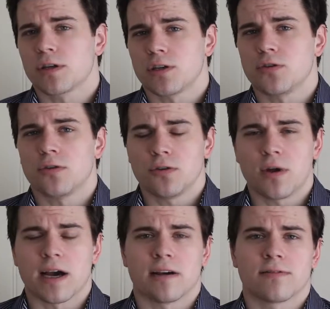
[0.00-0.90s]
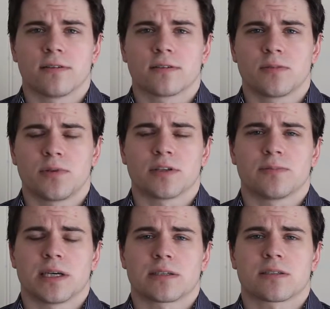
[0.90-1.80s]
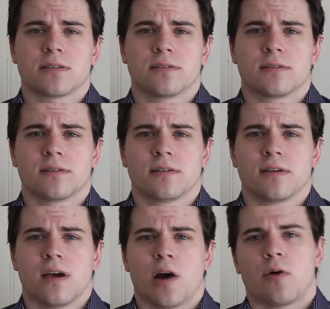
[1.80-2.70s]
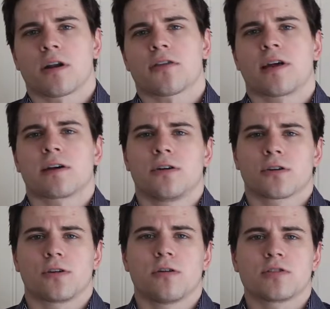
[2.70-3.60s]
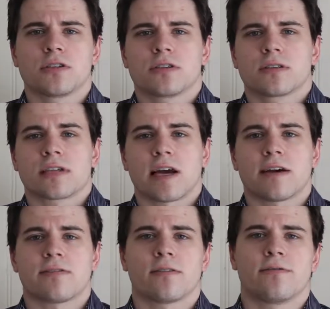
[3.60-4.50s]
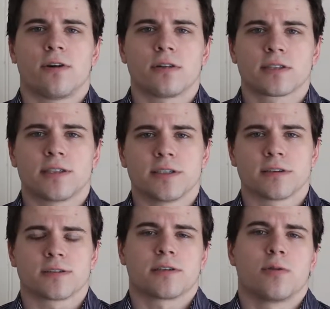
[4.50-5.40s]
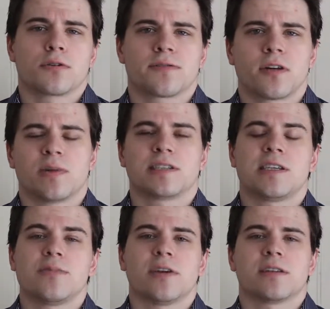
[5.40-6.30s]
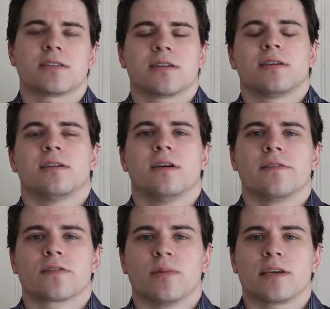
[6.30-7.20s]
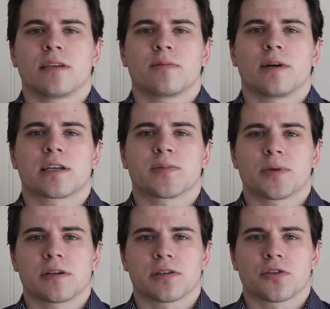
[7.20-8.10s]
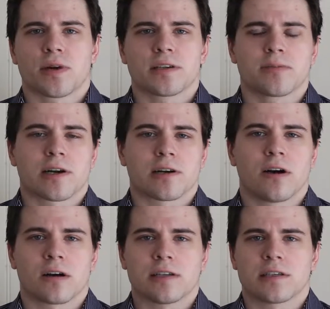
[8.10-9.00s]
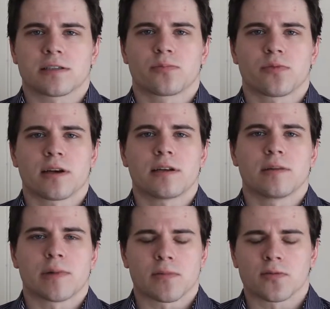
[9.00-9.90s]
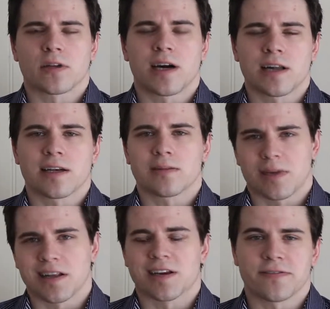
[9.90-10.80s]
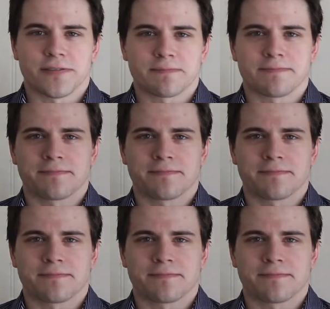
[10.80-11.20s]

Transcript: you have to be your best. I want to thank all the coaches, staff, volunteers, and most of all my teammates for making my experience with Red Deer Minor Hockey such a bright and memorable highlight in my life.